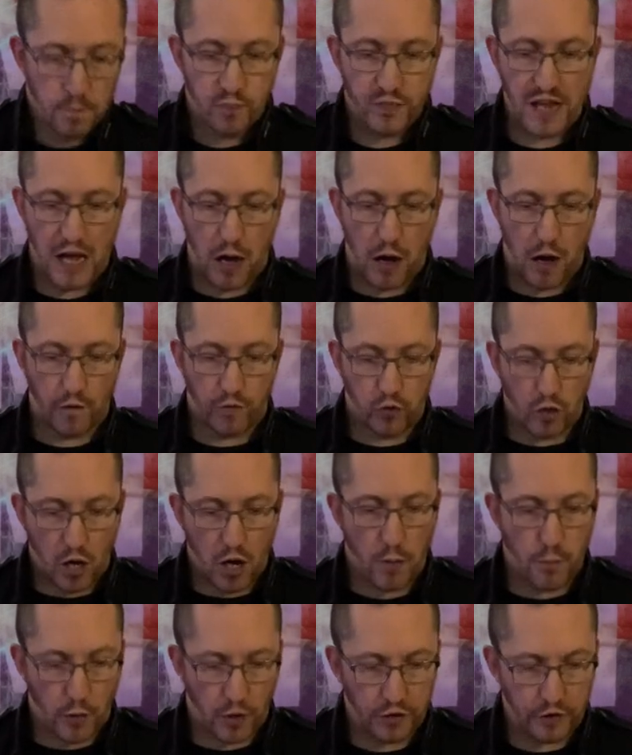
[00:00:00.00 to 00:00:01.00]
Now, I've
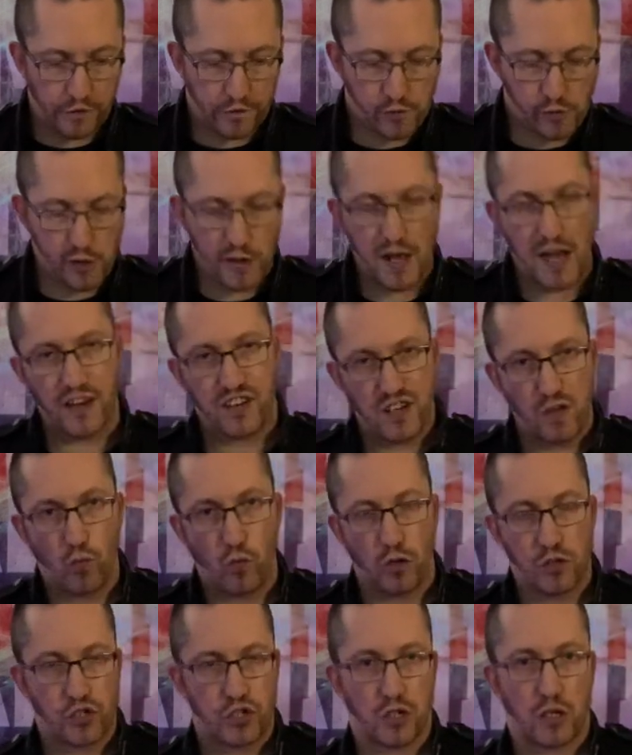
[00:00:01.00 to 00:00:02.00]
got a body for it. I didn't
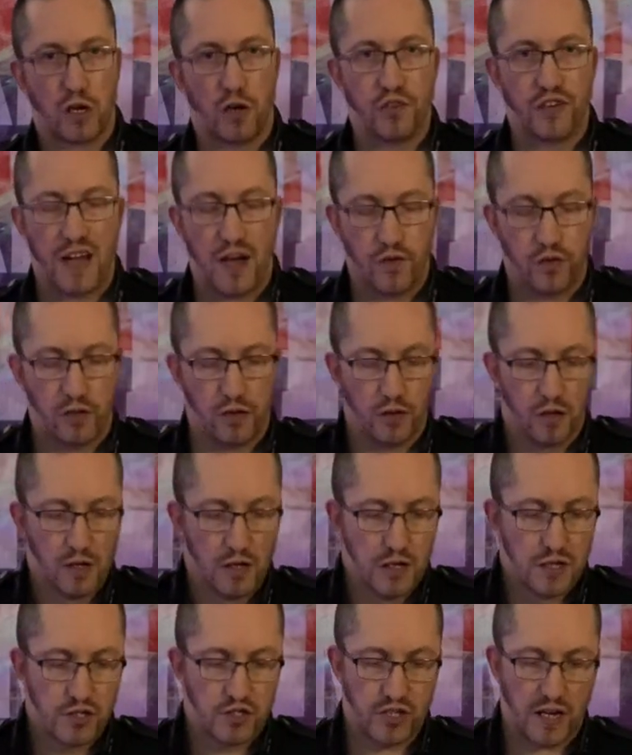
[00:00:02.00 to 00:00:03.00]
want to go down the
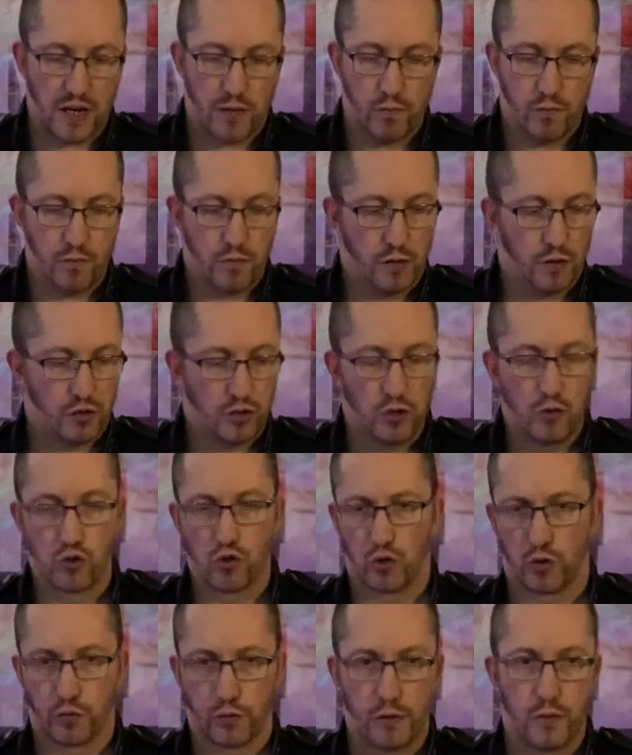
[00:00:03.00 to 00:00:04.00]
same
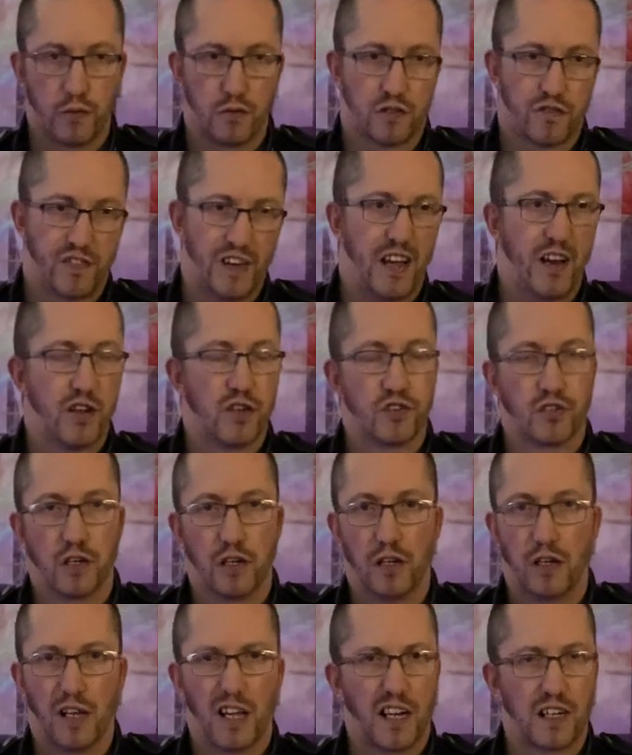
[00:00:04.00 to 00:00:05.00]
usual route as fitting as a,
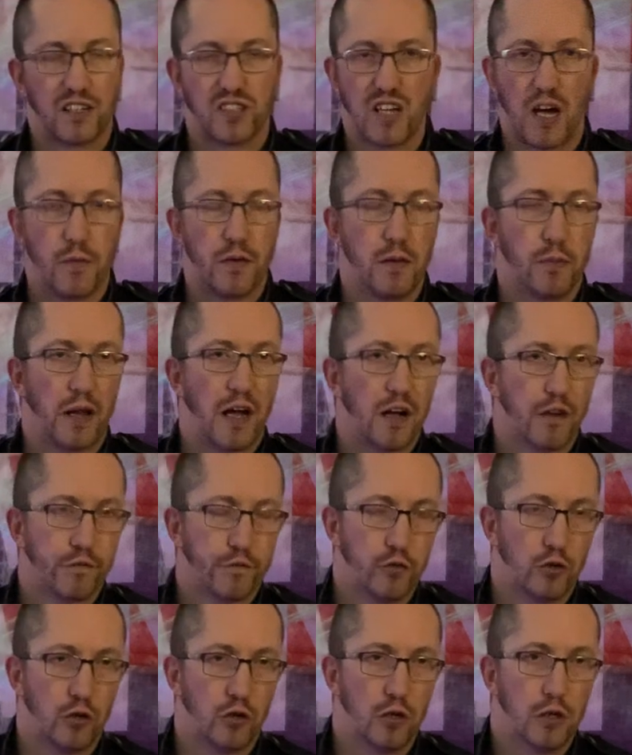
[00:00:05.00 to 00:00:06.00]
like a Tamiya
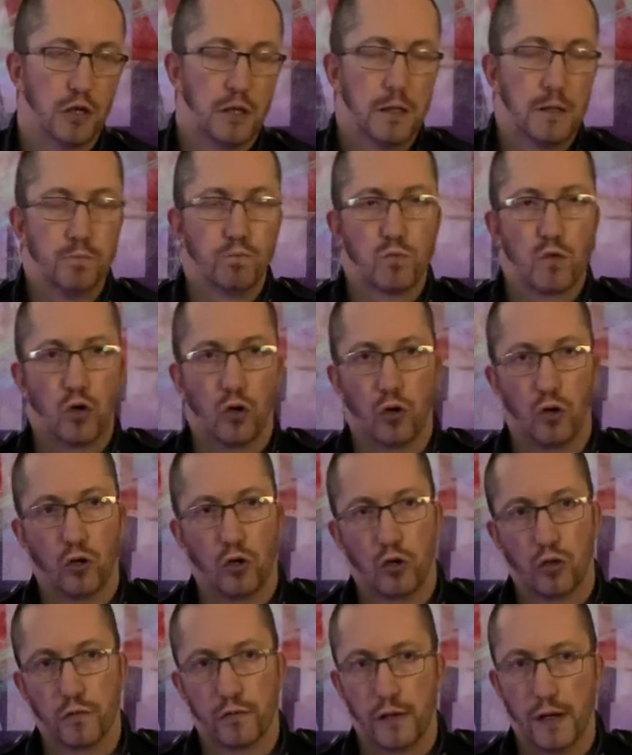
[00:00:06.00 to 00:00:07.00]
Blackfoot
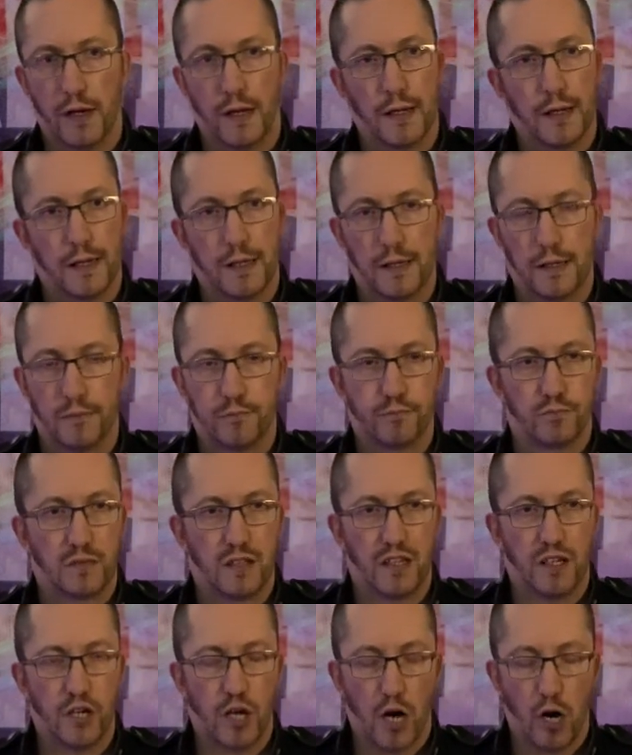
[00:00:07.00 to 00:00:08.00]
or, uh,
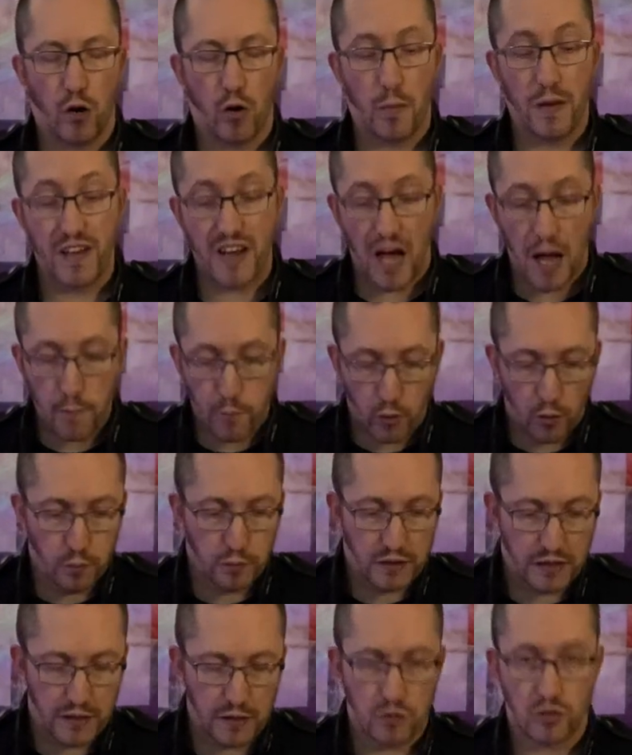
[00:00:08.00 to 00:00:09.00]
you know, a Midnight
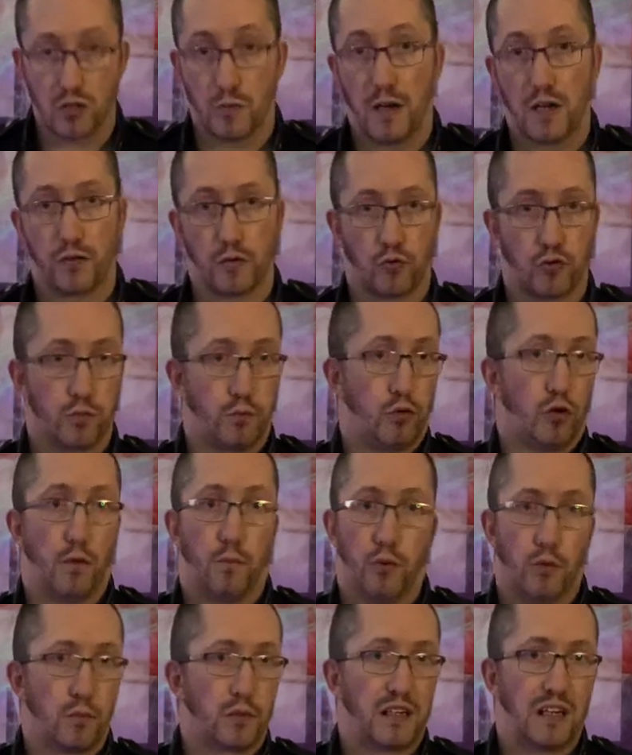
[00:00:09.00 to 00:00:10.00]
Pumpkin, because I might as well just
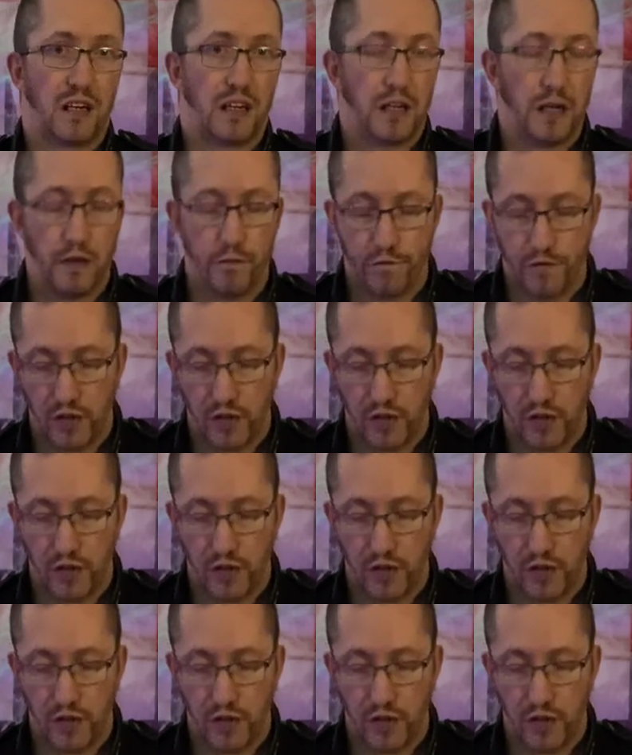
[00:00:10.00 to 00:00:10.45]
bought a pumpkin kit